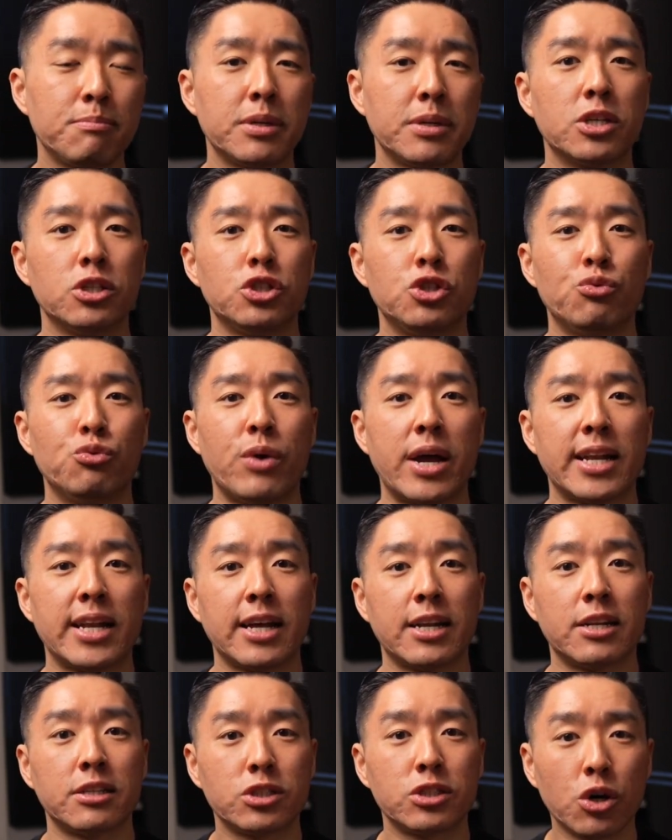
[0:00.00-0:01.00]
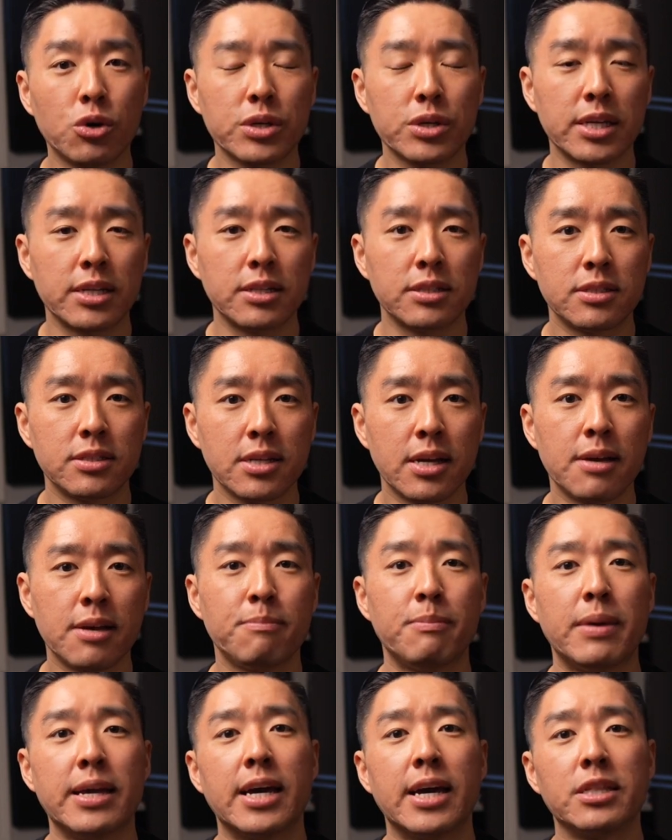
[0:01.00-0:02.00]
because you ran out of tokens
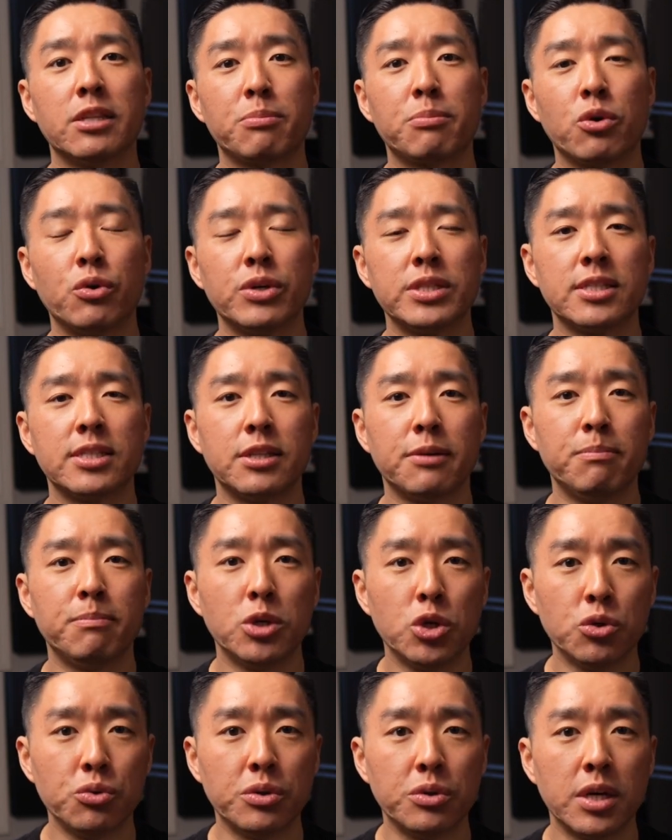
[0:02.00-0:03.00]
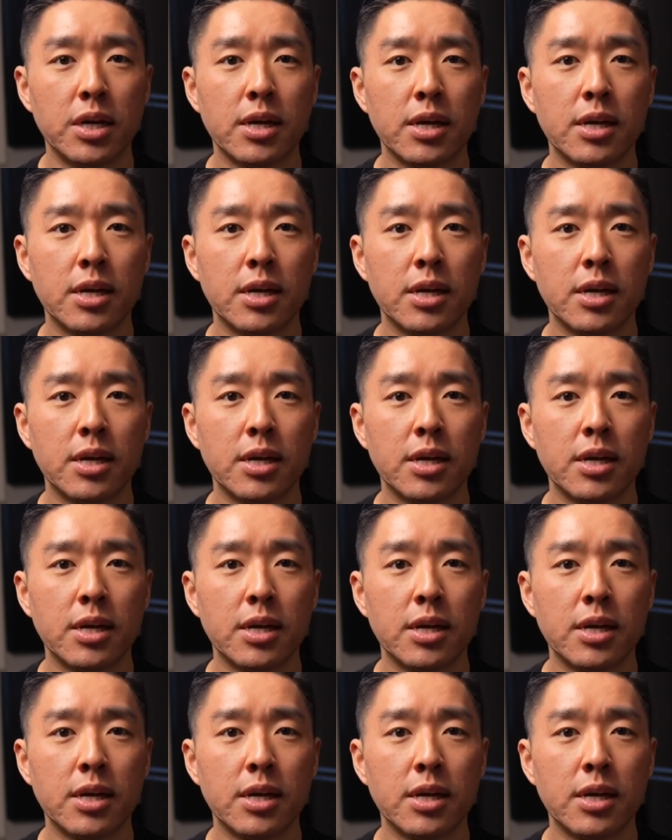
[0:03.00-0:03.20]
may end up going to the moon.